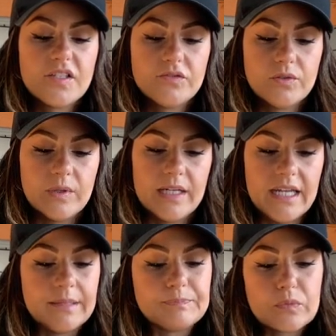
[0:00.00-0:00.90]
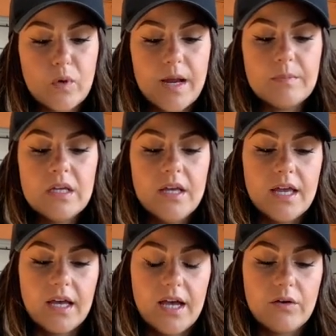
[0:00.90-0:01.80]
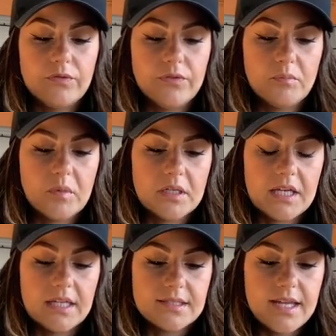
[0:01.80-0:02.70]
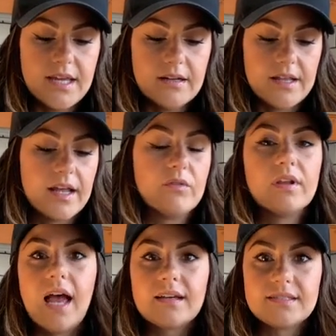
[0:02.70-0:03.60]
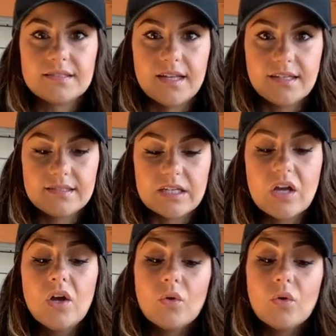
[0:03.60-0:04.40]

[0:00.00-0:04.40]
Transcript: fluidity, right? It kind of gets tight and then it relaxes nicely,